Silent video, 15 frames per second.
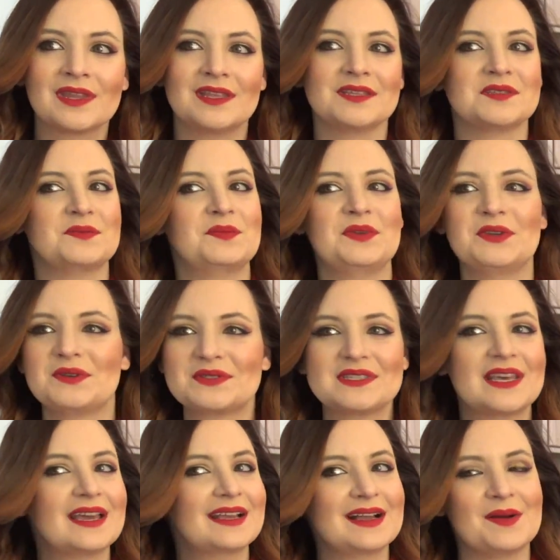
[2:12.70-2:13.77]
This
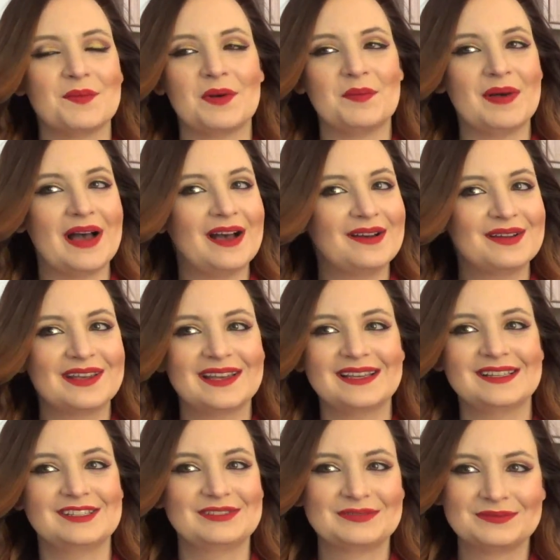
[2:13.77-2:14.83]
music, I'm about it.